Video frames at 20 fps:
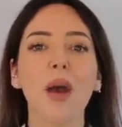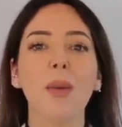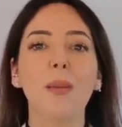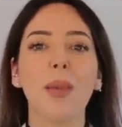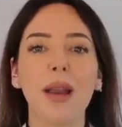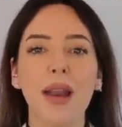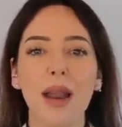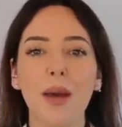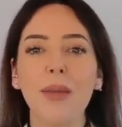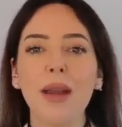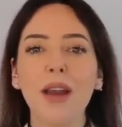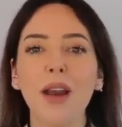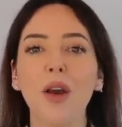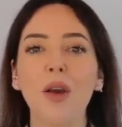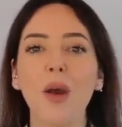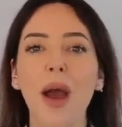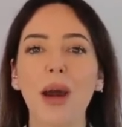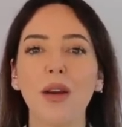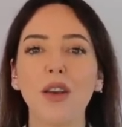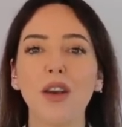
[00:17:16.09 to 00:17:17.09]
But let me
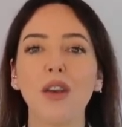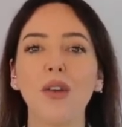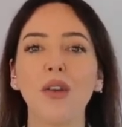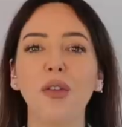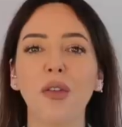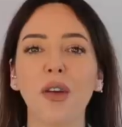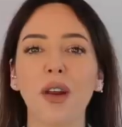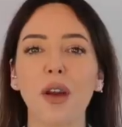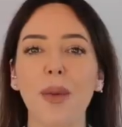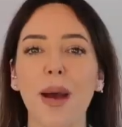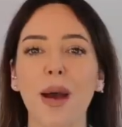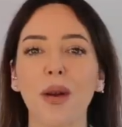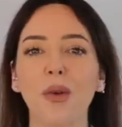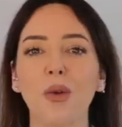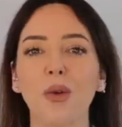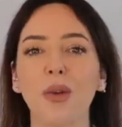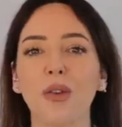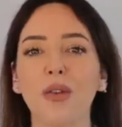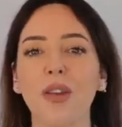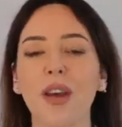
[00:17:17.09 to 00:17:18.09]
know how you feel about
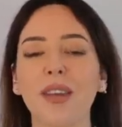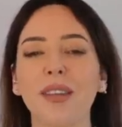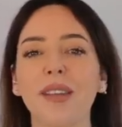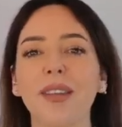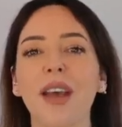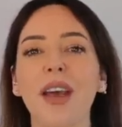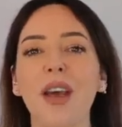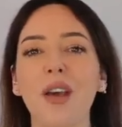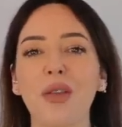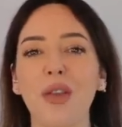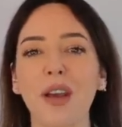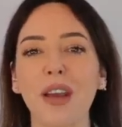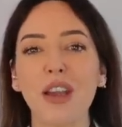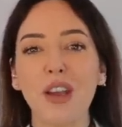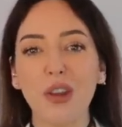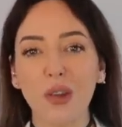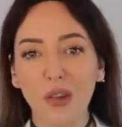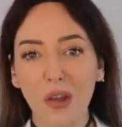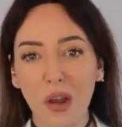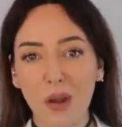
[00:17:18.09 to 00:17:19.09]
all of this. Thank
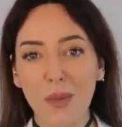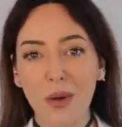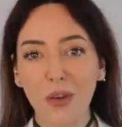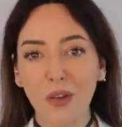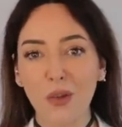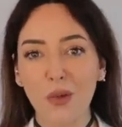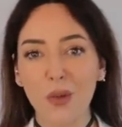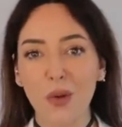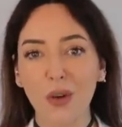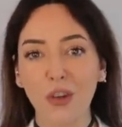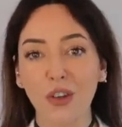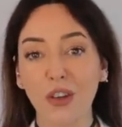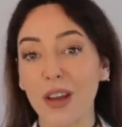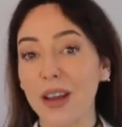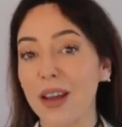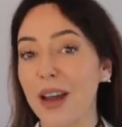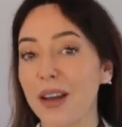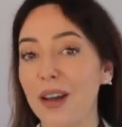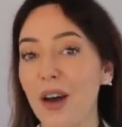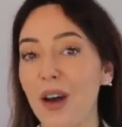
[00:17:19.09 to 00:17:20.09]
you so much for
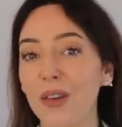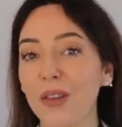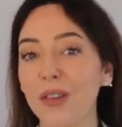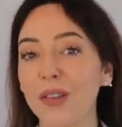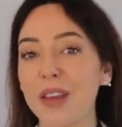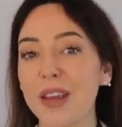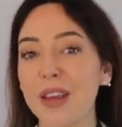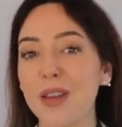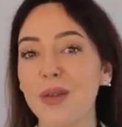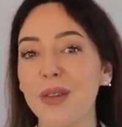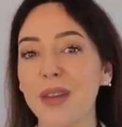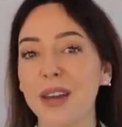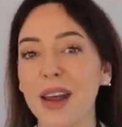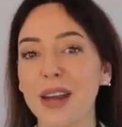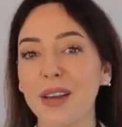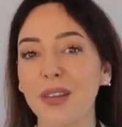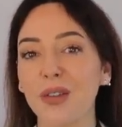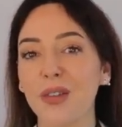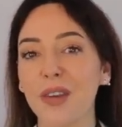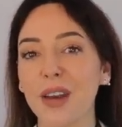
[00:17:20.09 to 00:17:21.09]
watching and I'll see you in the
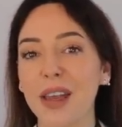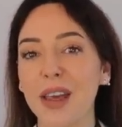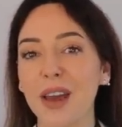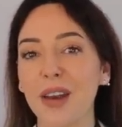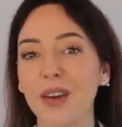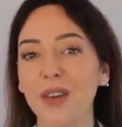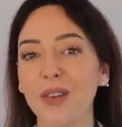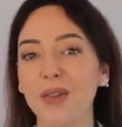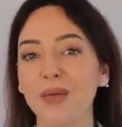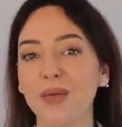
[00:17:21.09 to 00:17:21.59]
next video.